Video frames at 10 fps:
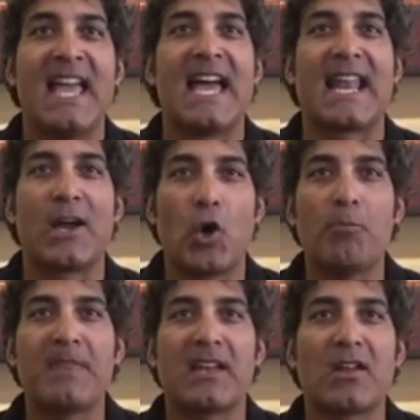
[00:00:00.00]
And I
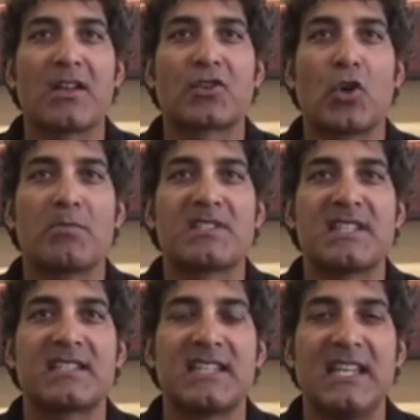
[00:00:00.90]
hope that on October
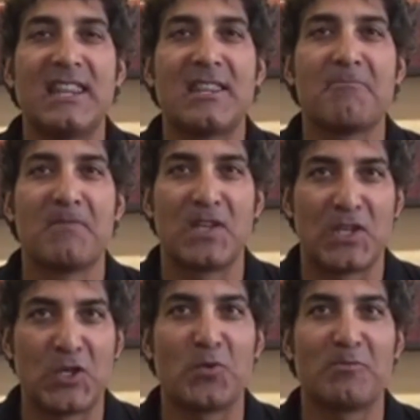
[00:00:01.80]
16th,
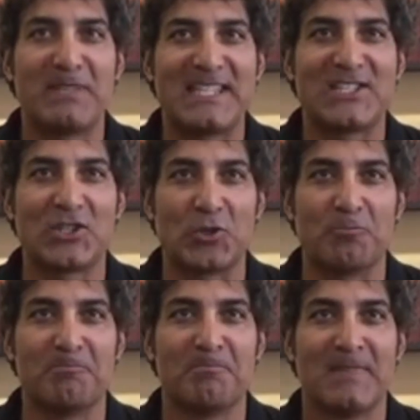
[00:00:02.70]
you will be too.
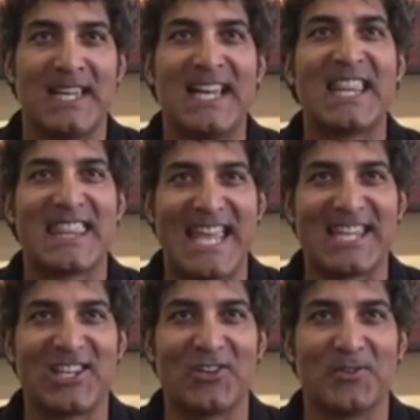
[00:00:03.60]

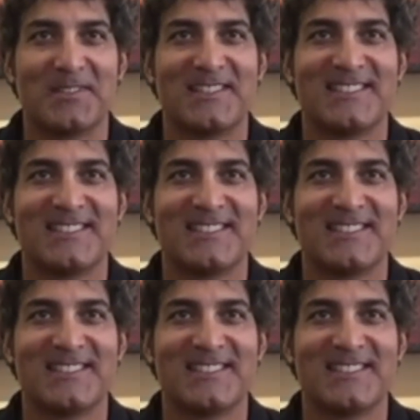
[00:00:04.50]
Thank you.